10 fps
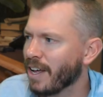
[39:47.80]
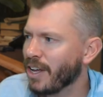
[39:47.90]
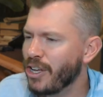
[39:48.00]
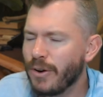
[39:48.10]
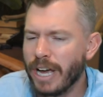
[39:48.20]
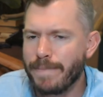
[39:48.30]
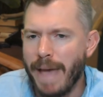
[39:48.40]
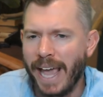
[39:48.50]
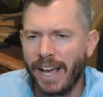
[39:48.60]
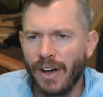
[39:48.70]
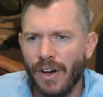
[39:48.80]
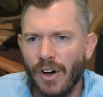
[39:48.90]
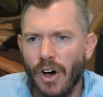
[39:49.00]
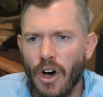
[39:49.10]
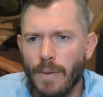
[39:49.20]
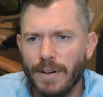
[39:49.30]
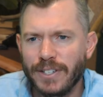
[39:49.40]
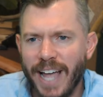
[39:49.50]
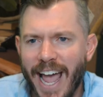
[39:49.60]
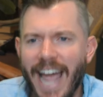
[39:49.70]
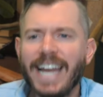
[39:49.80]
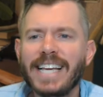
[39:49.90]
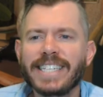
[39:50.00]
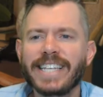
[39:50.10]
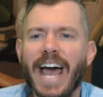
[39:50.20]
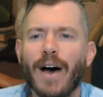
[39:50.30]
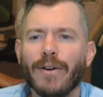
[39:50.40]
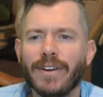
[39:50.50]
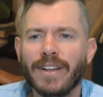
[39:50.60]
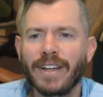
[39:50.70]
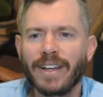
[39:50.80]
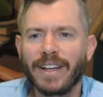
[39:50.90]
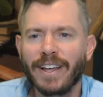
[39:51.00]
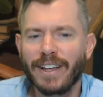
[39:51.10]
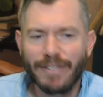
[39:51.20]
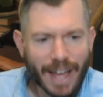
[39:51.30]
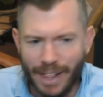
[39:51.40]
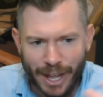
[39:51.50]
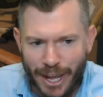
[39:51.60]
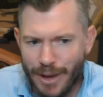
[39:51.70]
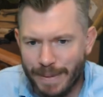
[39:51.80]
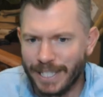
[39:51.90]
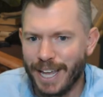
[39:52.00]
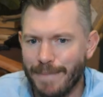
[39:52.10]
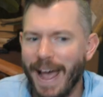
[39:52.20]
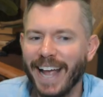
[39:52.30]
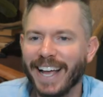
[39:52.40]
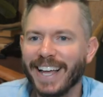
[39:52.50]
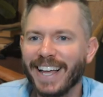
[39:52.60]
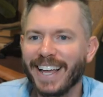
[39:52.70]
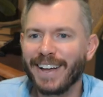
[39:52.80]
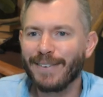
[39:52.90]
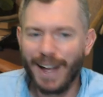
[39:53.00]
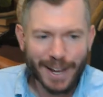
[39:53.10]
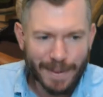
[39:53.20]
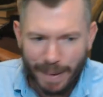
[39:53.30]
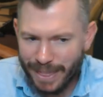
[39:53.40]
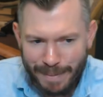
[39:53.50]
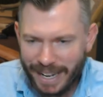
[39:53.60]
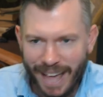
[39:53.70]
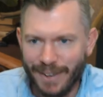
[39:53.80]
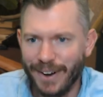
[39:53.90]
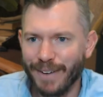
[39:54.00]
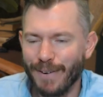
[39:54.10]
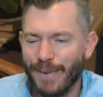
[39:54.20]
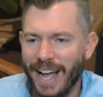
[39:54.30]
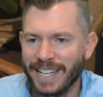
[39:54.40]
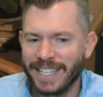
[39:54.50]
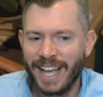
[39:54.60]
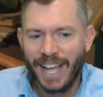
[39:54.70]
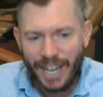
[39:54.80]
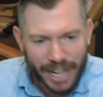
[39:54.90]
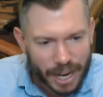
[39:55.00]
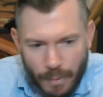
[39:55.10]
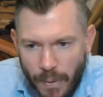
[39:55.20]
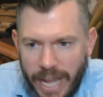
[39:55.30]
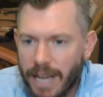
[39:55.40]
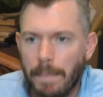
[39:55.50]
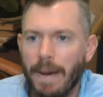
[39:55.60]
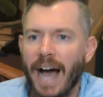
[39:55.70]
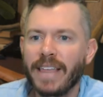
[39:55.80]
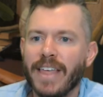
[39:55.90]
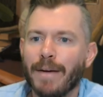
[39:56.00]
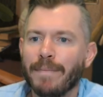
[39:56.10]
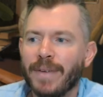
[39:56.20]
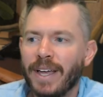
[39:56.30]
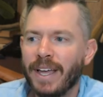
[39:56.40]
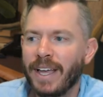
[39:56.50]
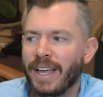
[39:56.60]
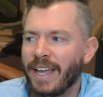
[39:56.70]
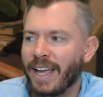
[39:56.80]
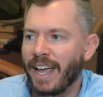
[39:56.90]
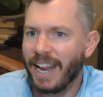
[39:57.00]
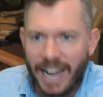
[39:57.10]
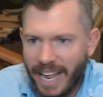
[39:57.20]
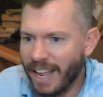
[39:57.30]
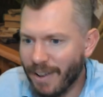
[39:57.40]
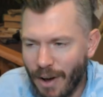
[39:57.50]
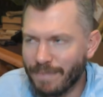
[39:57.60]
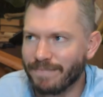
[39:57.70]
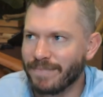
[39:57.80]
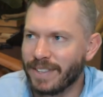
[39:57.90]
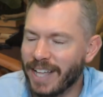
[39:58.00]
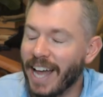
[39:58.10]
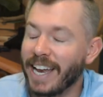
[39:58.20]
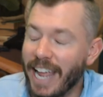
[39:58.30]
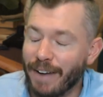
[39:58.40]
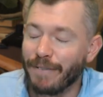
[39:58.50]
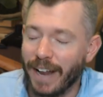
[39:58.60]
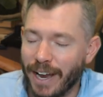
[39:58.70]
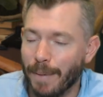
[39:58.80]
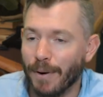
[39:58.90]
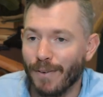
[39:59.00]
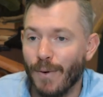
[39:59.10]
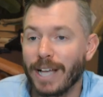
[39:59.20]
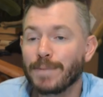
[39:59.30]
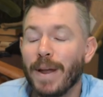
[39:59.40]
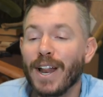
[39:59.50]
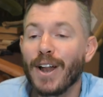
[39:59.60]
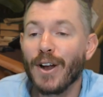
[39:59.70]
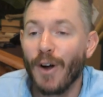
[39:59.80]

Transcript: you can make almost any sound that like humans can make, right? You put them together in different ways and you can recombine them in not an infinite number of ways, but in an